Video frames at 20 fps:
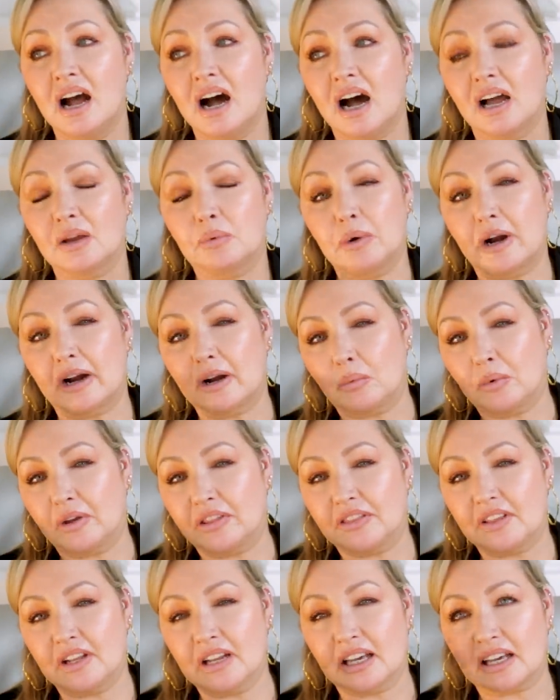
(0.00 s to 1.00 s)
I'd wear it
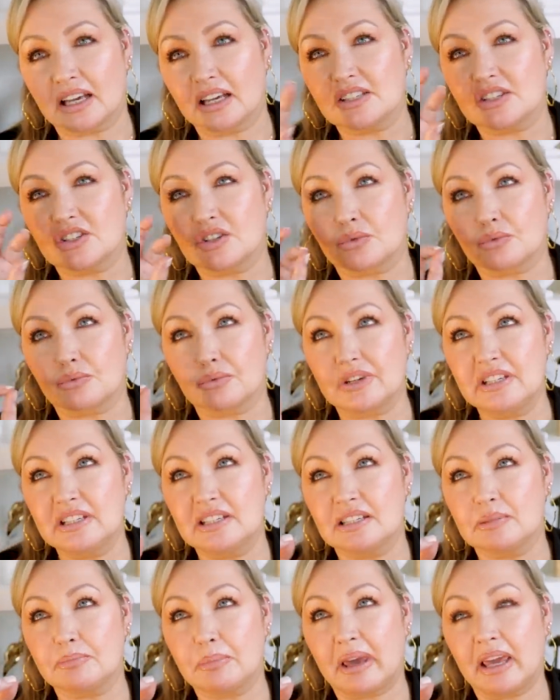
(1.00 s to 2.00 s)
with like a
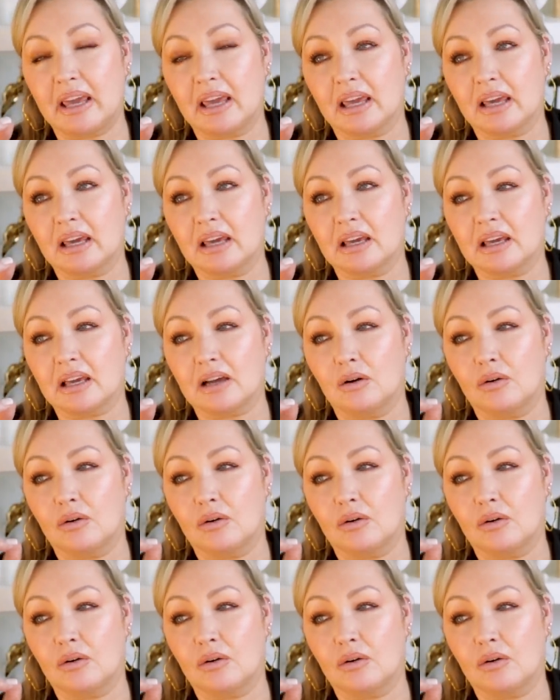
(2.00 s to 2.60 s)
cerise pink,